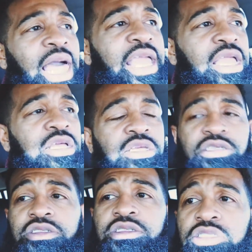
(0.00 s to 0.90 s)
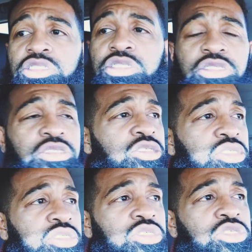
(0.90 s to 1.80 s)
Like
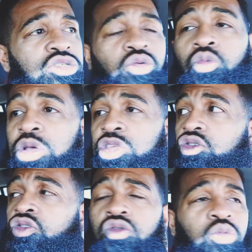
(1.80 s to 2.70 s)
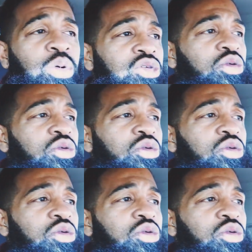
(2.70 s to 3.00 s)
when you grew when you